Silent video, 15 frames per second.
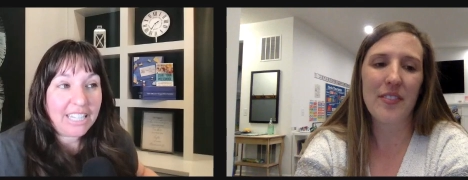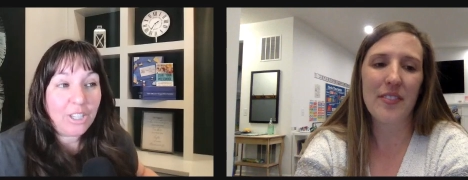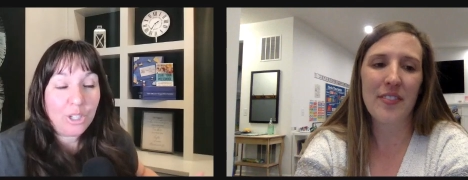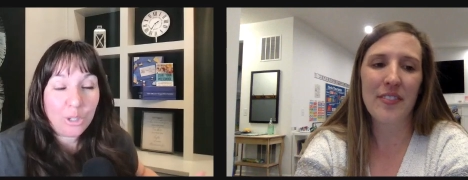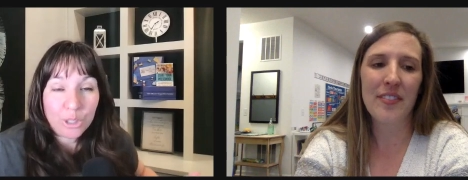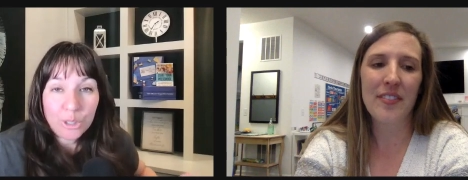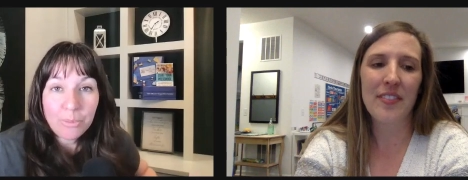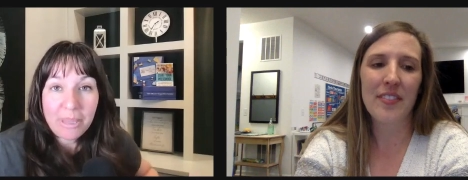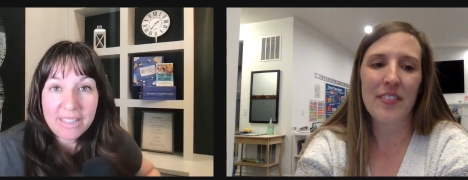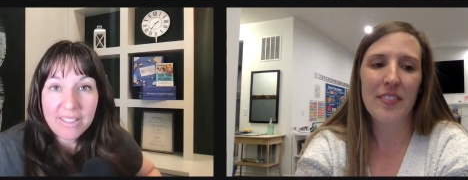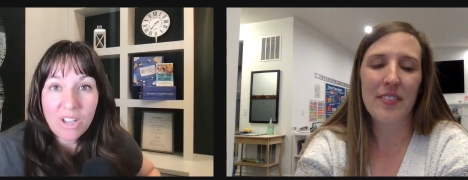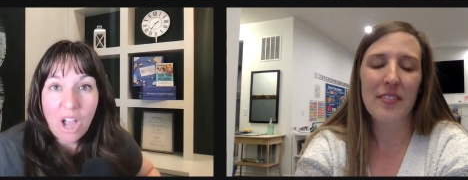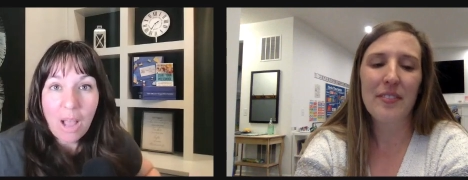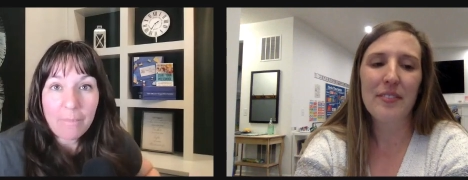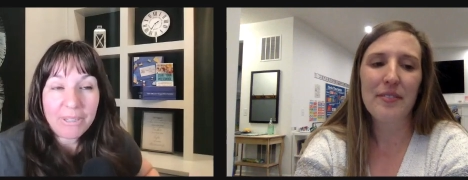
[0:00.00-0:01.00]
Speaker 1: you know, you made the
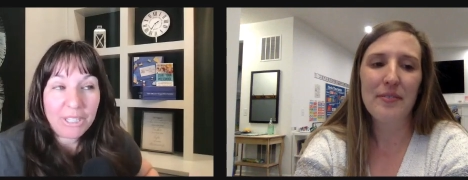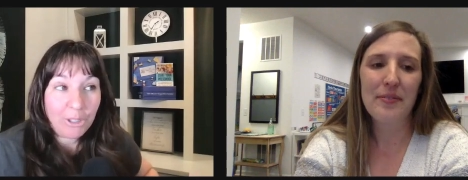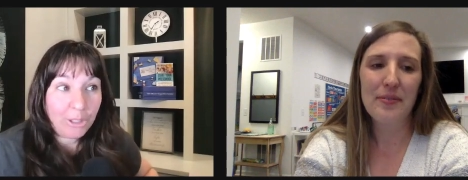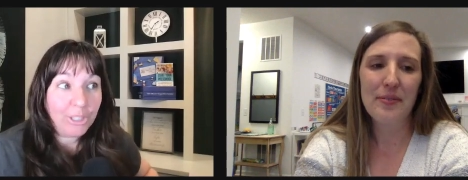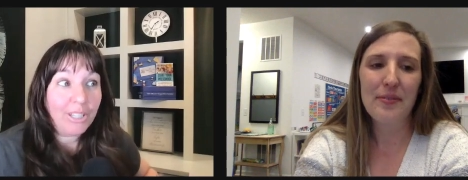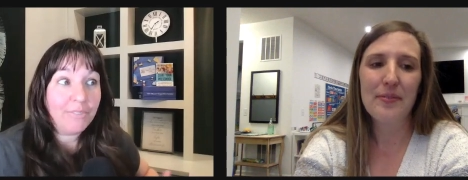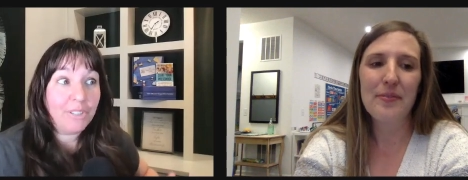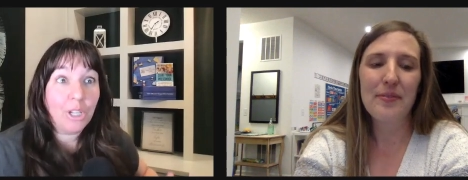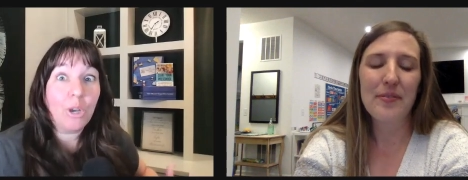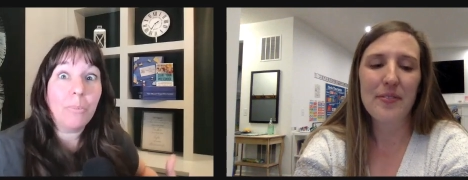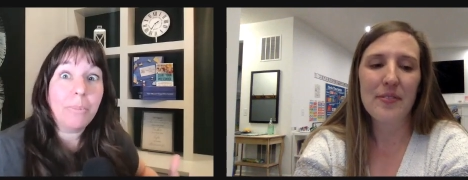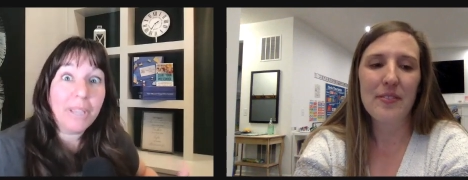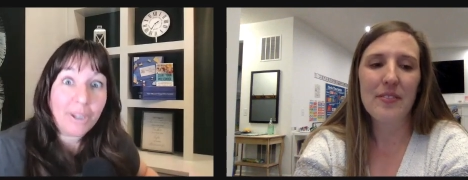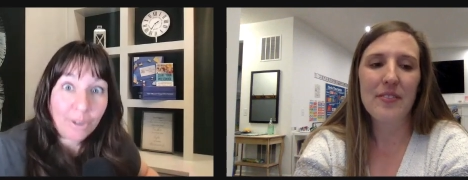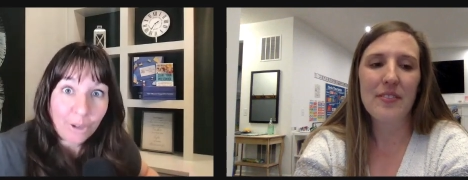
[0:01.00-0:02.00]
comment, you know, you love to go
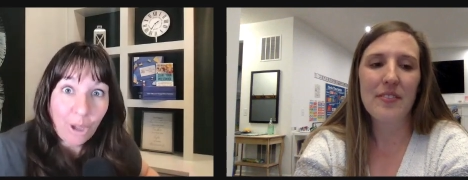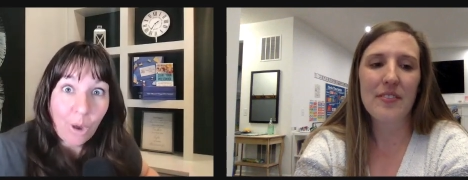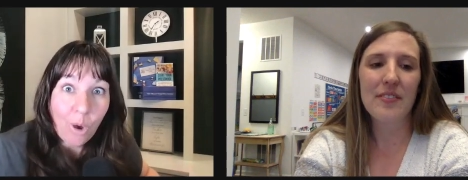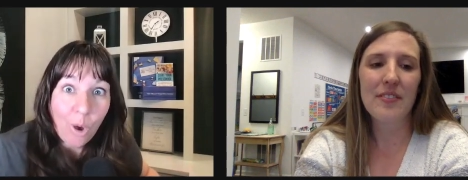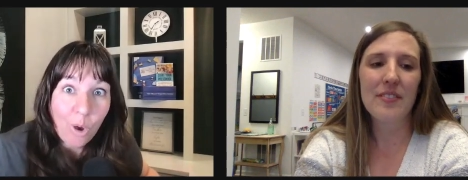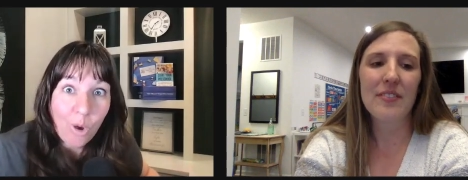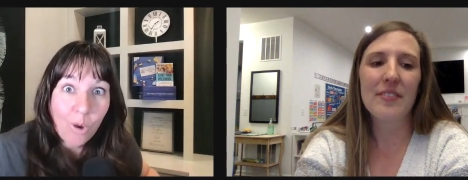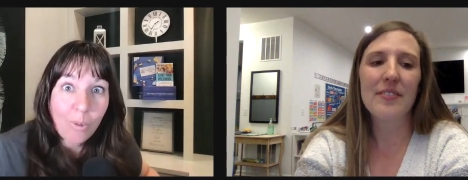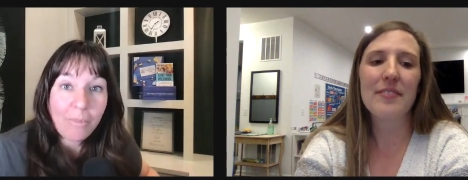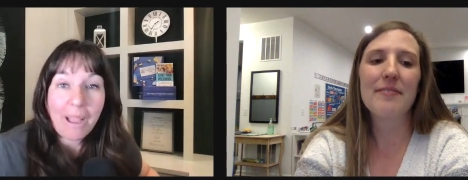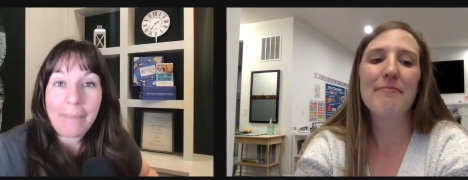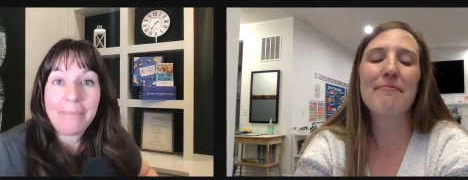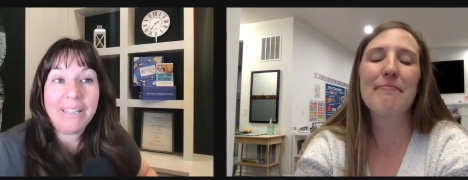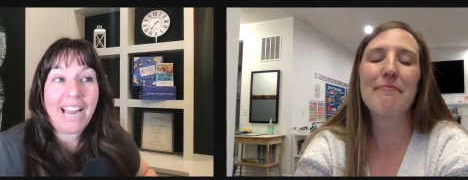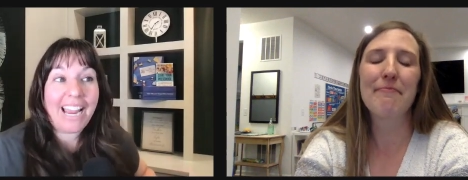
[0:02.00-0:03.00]
big or go home.
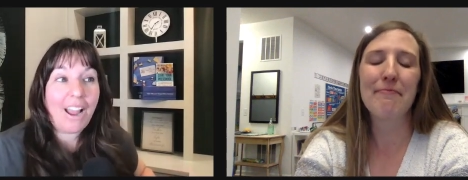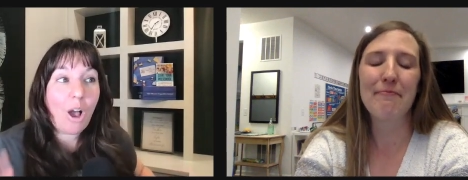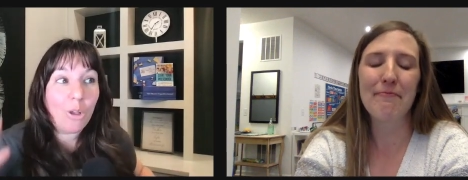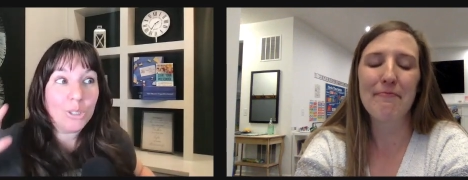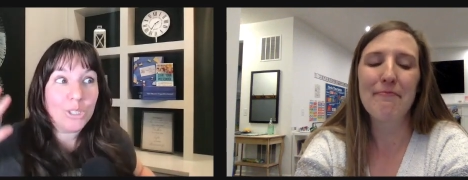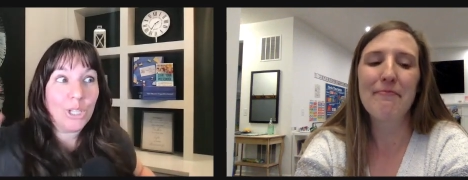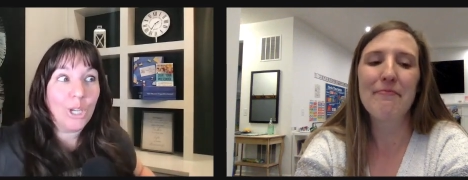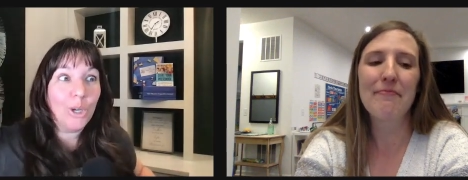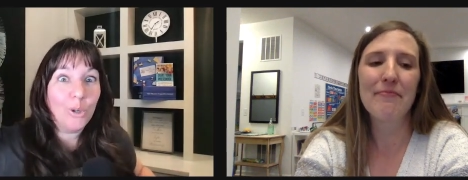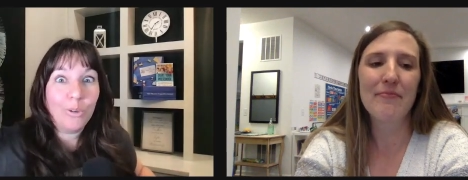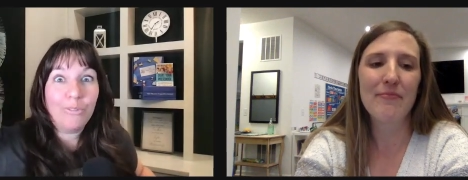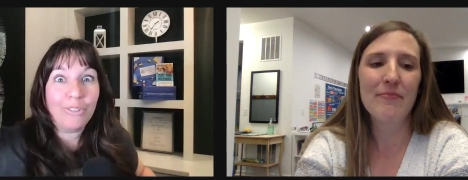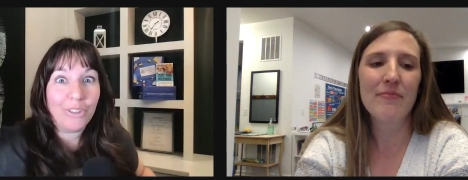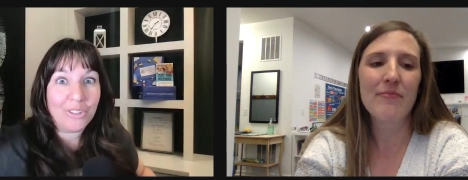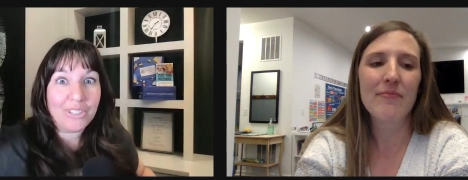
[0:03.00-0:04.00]
I mean, I mm-hmm. also
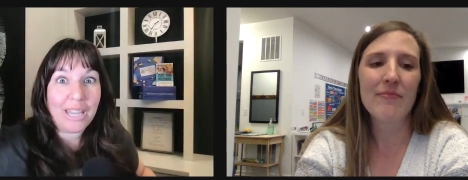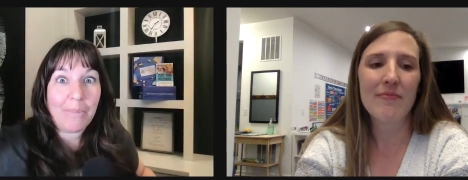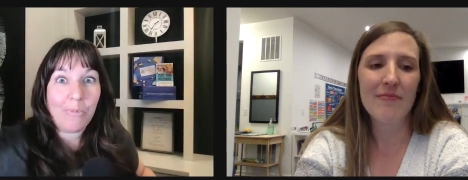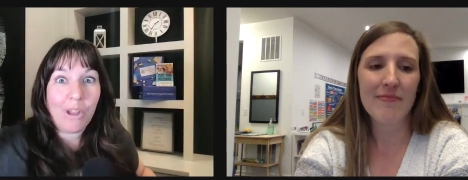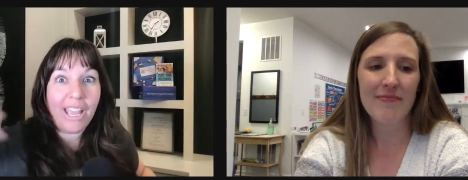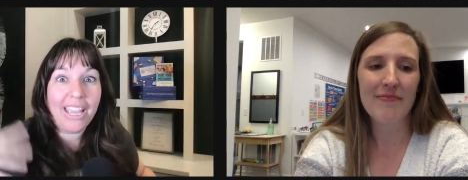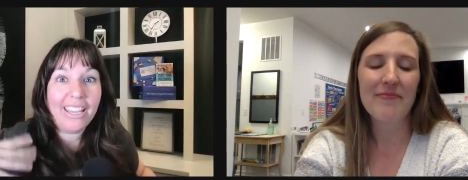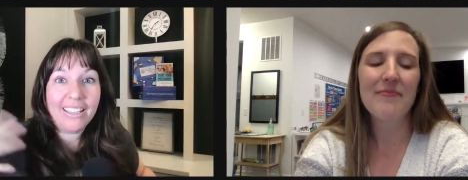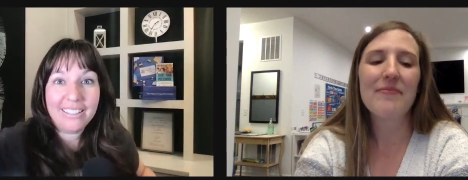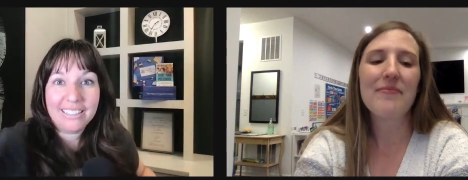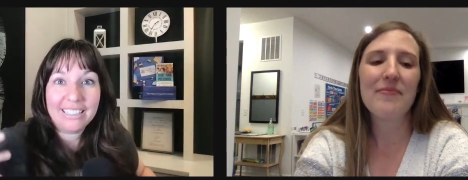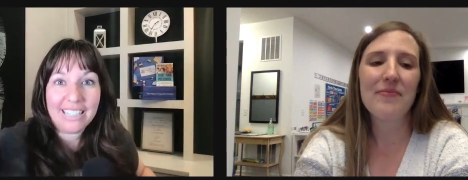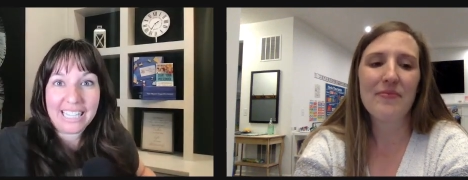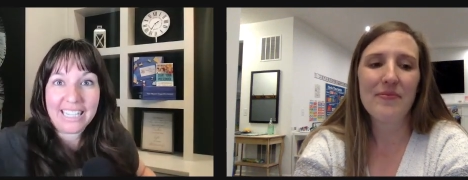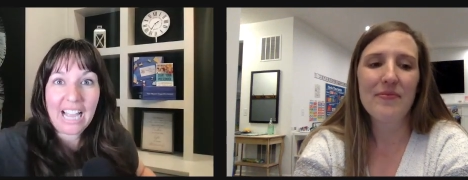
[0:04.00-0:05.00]
feel the same way.
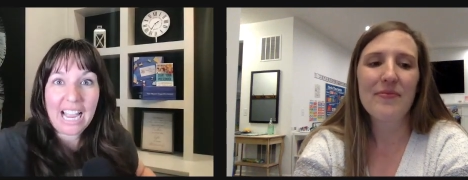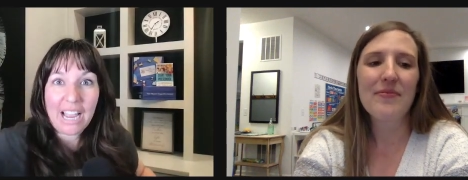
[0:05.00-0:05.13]
Like, I